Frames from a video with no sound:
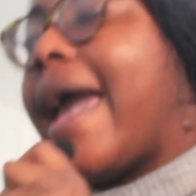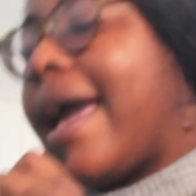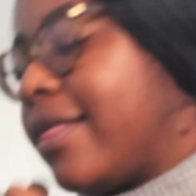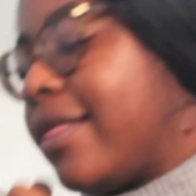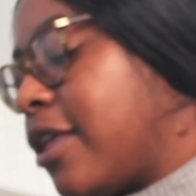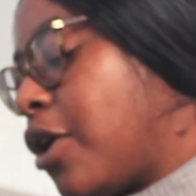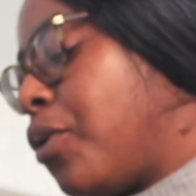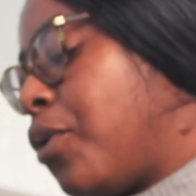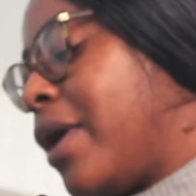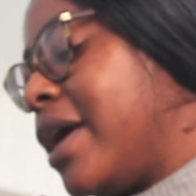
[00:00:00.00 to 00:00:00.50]

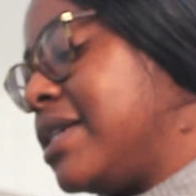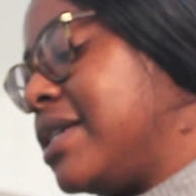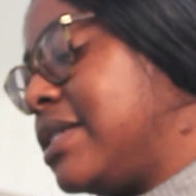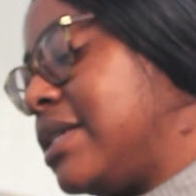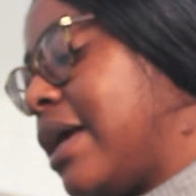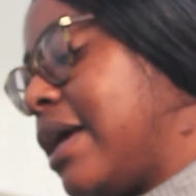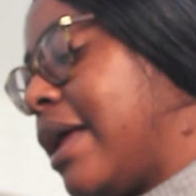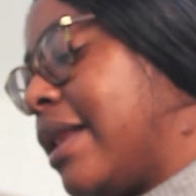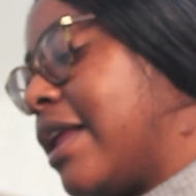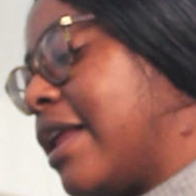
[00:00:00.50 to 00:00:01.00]
The
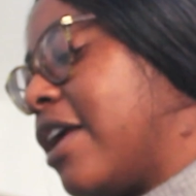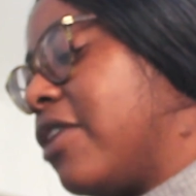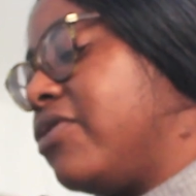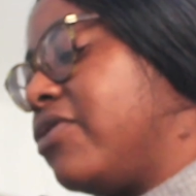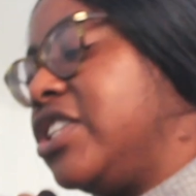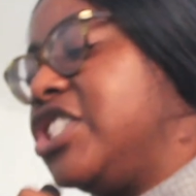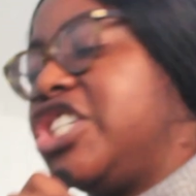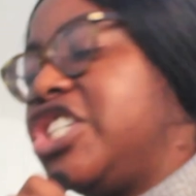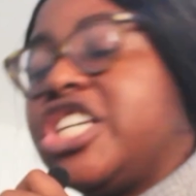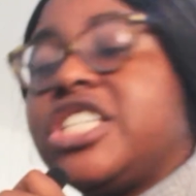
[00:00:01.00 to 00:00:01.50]
question, if
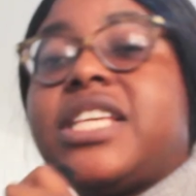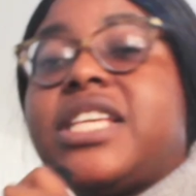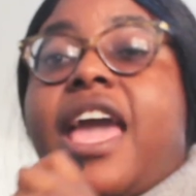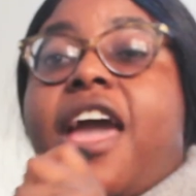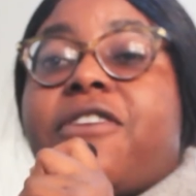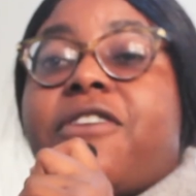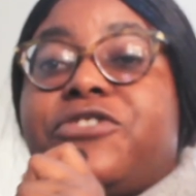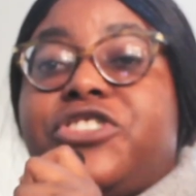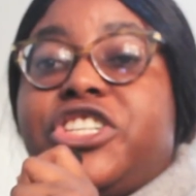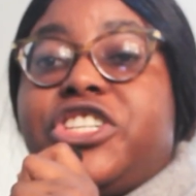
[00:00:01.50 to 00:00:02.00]
you just
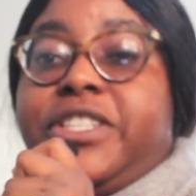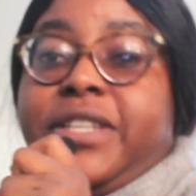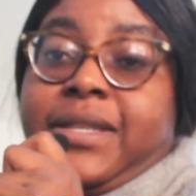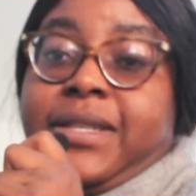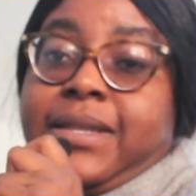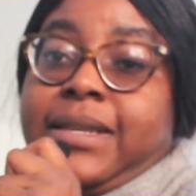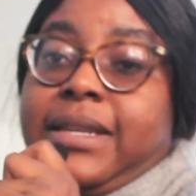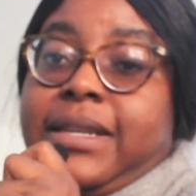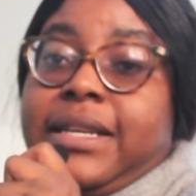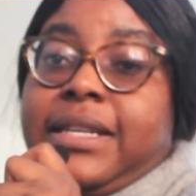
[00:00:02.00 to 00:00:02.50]
have
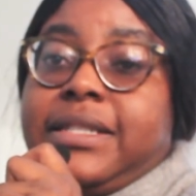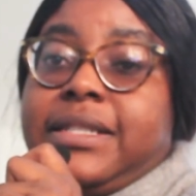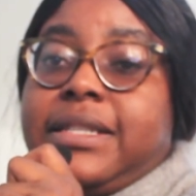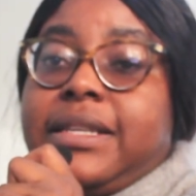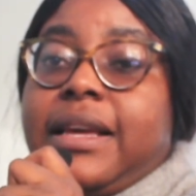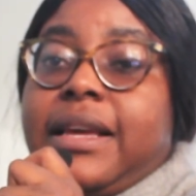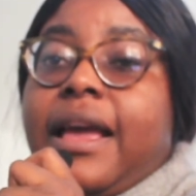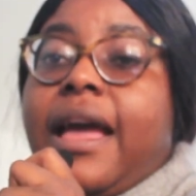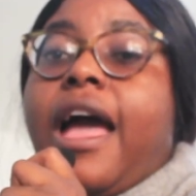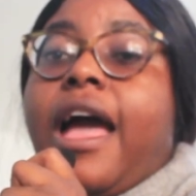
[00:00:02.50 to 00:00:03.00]
Jesus in it,
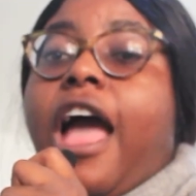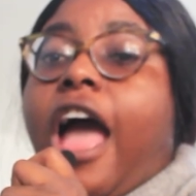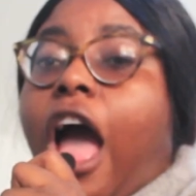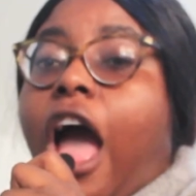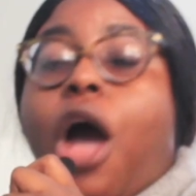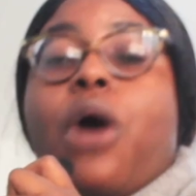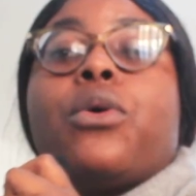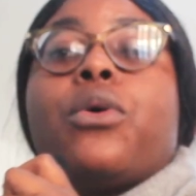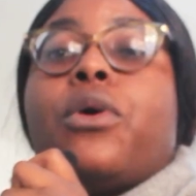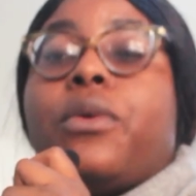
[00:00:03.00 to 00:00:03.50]

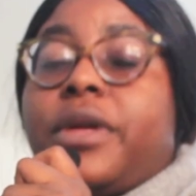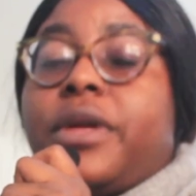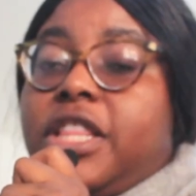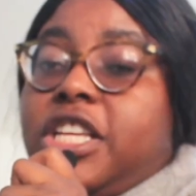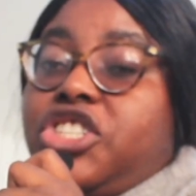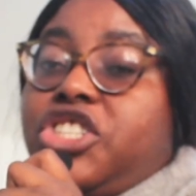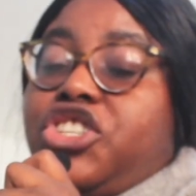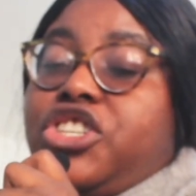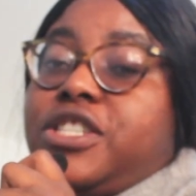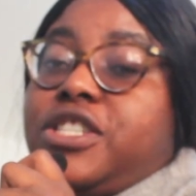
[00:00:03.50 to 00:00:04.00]
I'll go with the
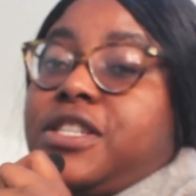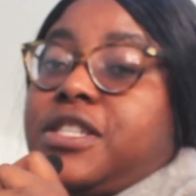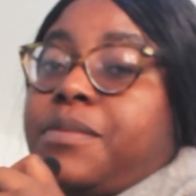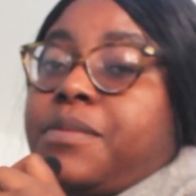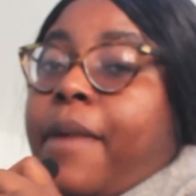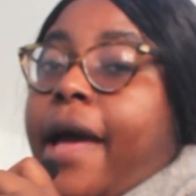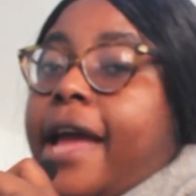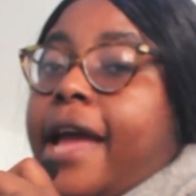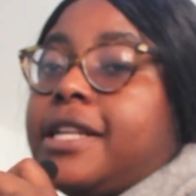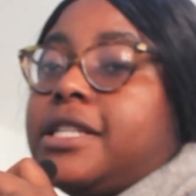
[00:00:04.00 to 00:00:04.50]
Jesus
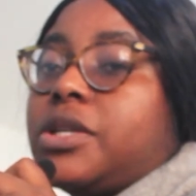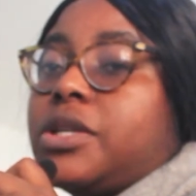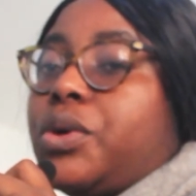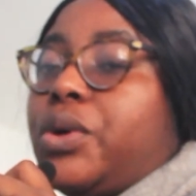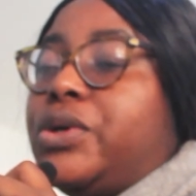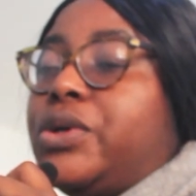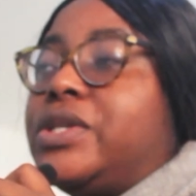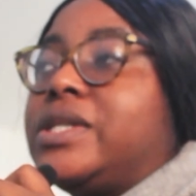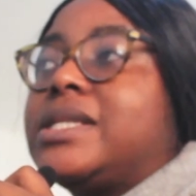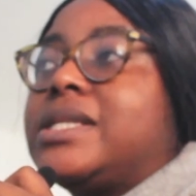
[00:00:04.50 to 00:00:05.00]
part,
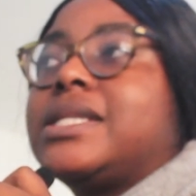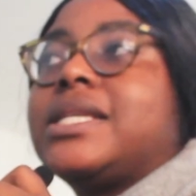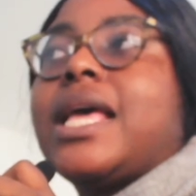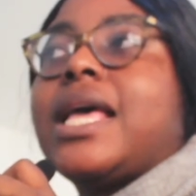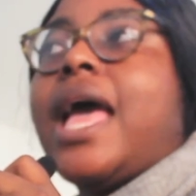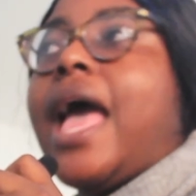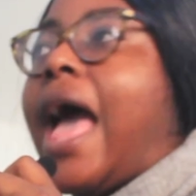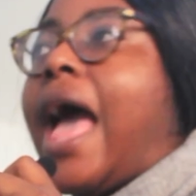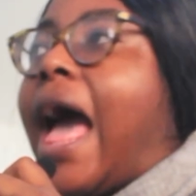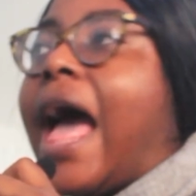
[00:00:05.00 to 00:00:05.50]
because
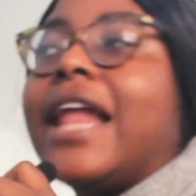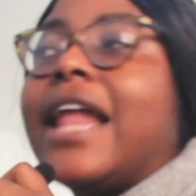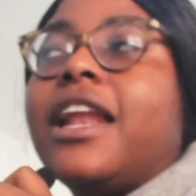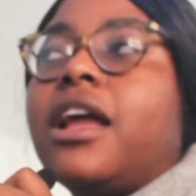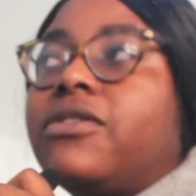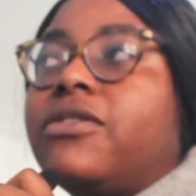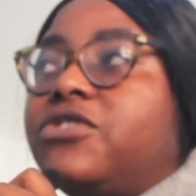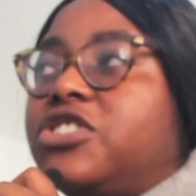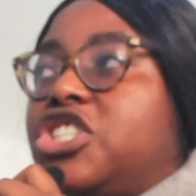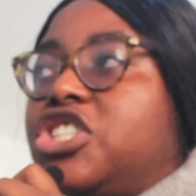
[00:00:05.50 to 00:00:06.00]
I
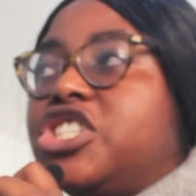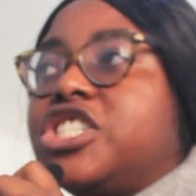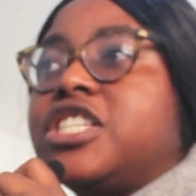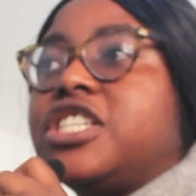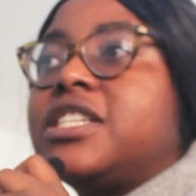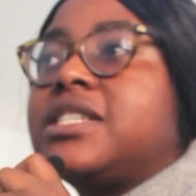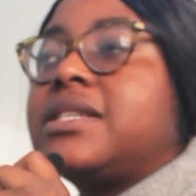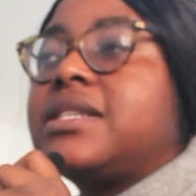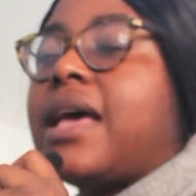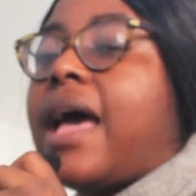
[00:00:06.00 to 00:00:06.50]
love
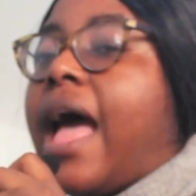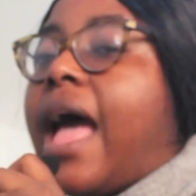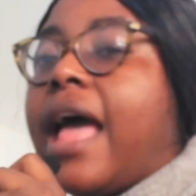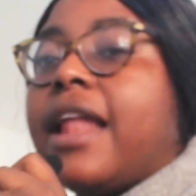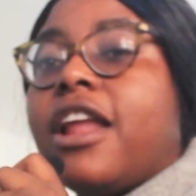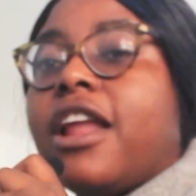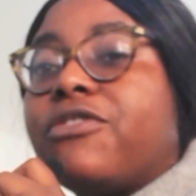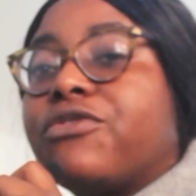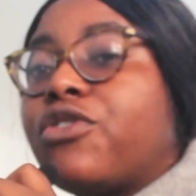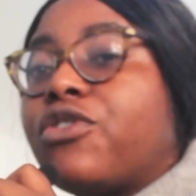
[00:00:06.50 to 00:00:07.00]
Jesus, I
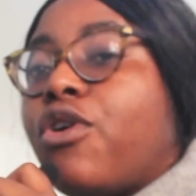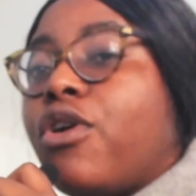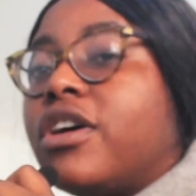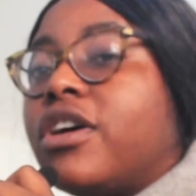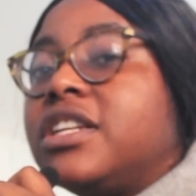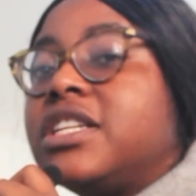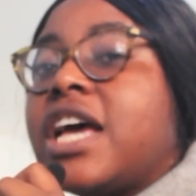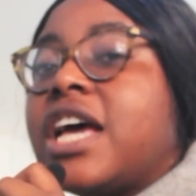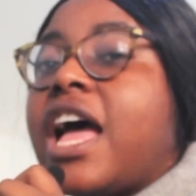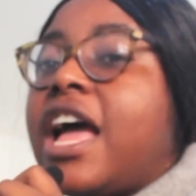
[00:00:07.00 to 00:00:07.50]
love
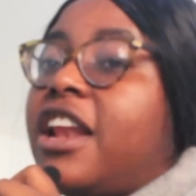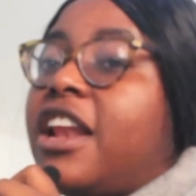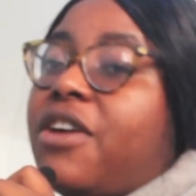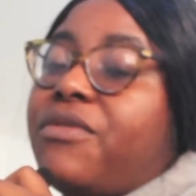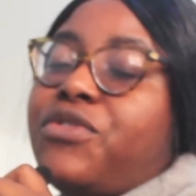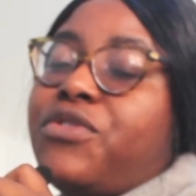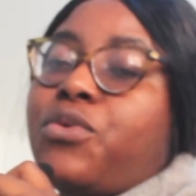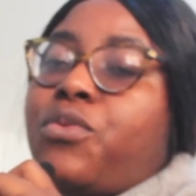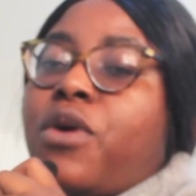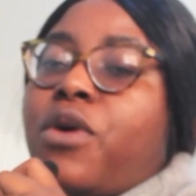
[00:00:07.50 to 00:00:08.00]
God, I
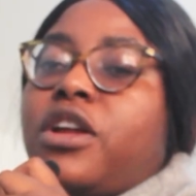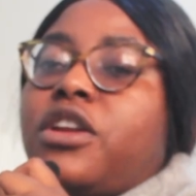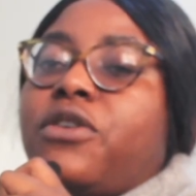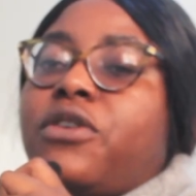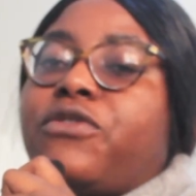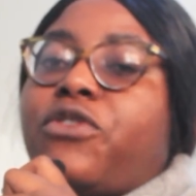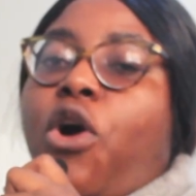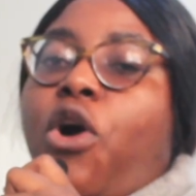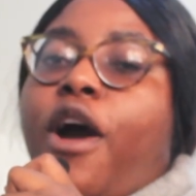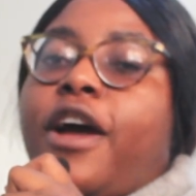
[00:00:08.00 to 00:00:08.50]
love the word
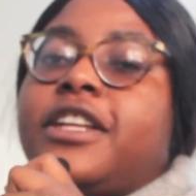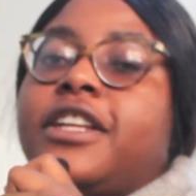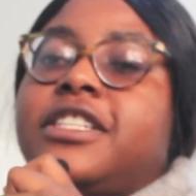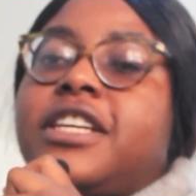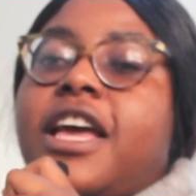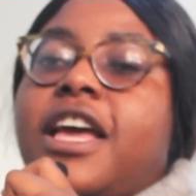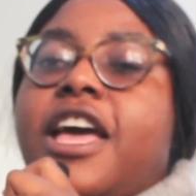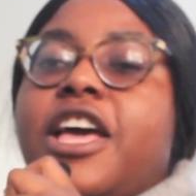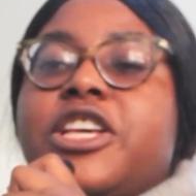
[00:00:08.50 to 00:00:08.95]
of God.